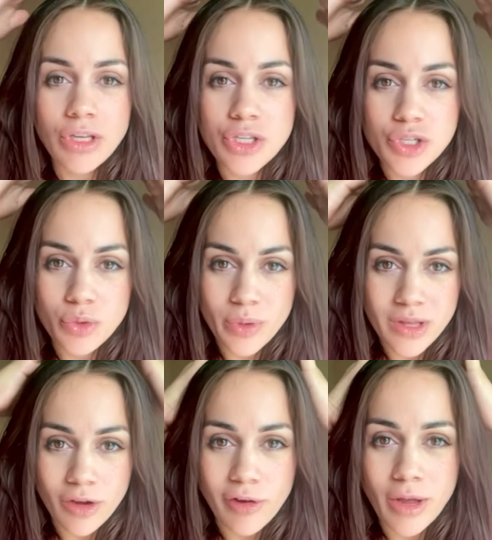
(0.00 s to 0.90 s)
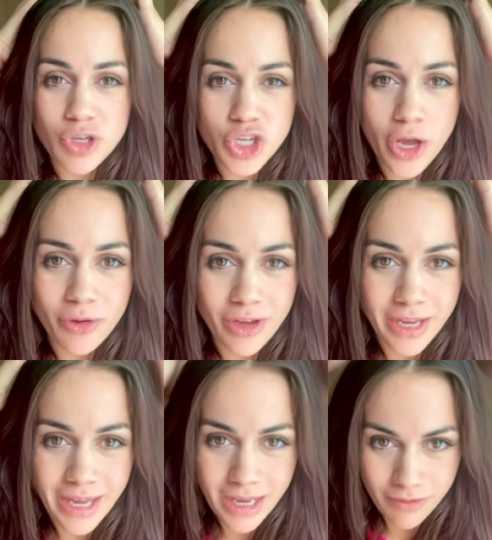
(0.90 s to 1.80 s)
to do with our crown chakra.
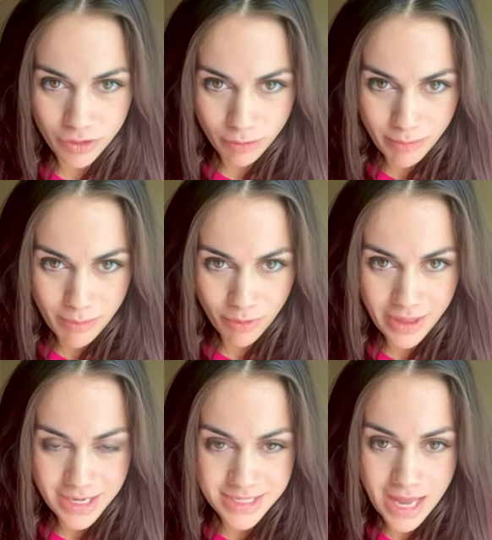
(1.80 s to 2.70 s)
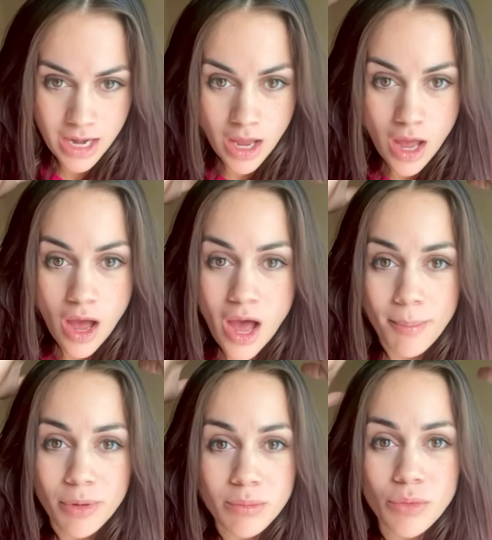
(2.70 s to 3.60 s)
Again, if you remember, that's that
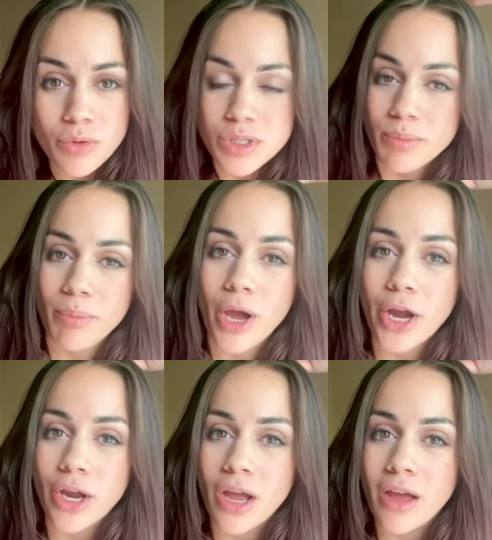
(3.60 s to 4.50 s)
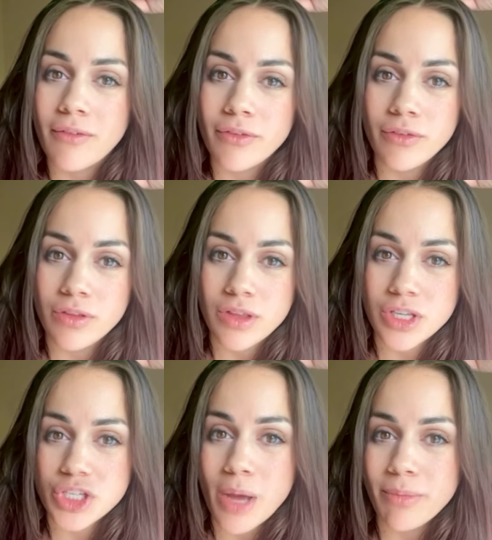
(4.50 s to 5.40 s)
uppermost part of the
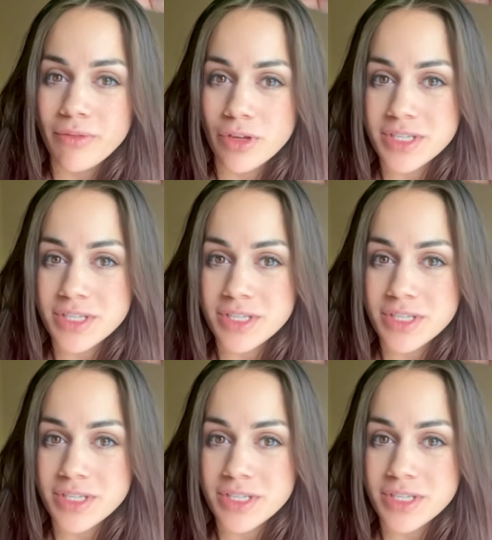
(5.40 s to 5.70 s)
top of your